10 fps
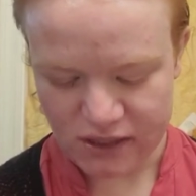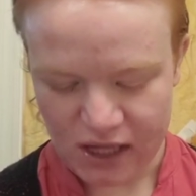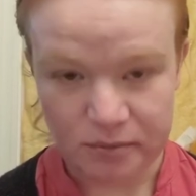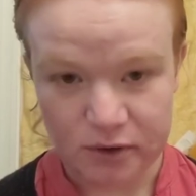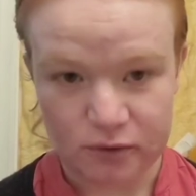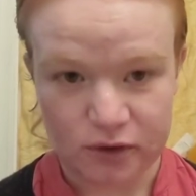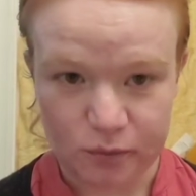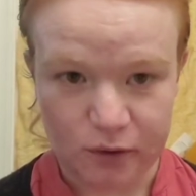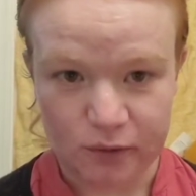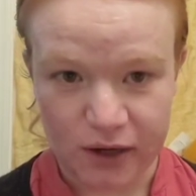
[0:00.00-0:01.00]
happy with
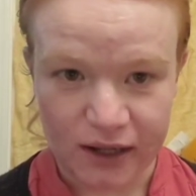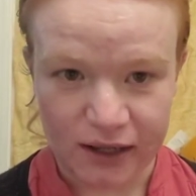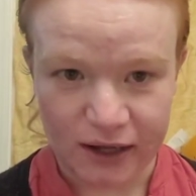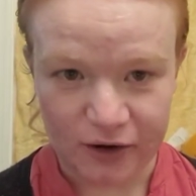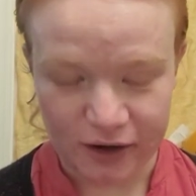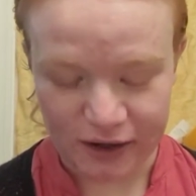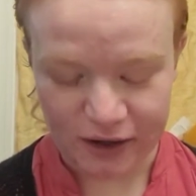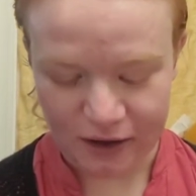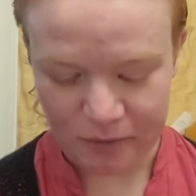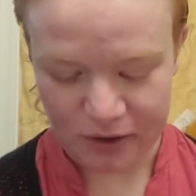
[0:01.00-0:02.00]
me when I carry
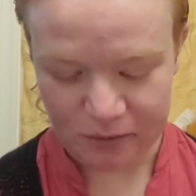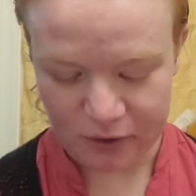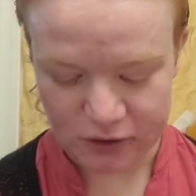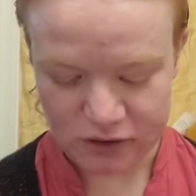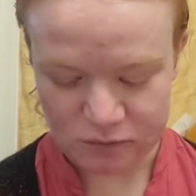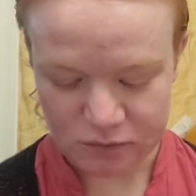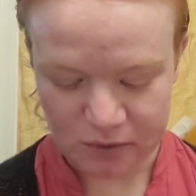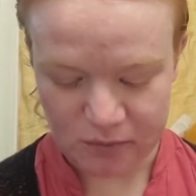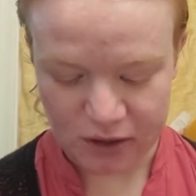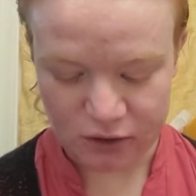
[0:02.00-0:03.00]
a big purse, but
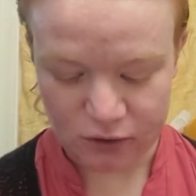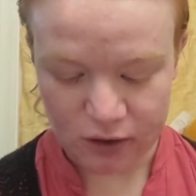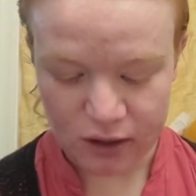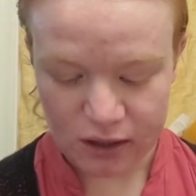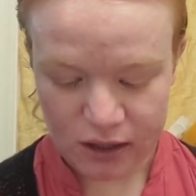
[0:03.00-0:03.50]
I'm like, you know what?